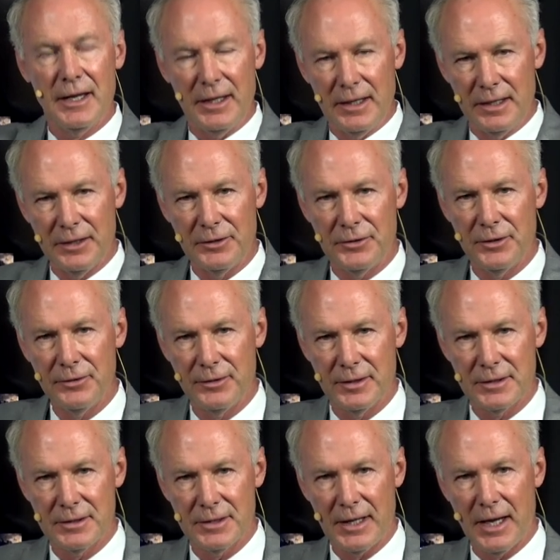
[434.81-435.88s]
into the
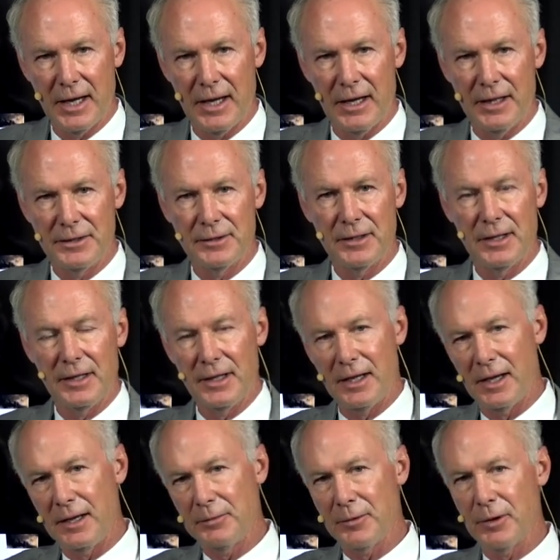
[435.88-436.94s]
sides and the
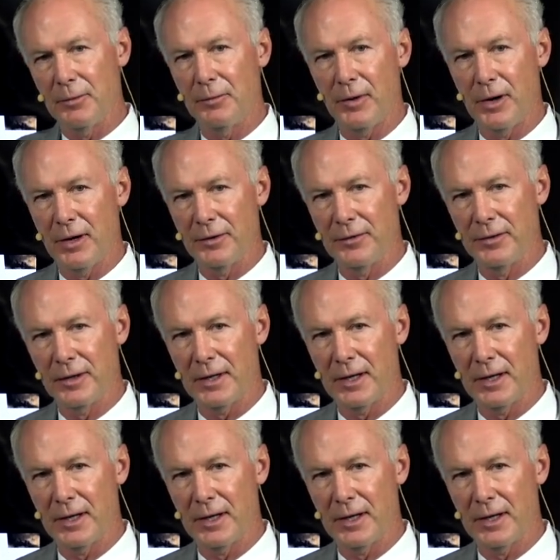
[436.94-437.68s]
apical part of the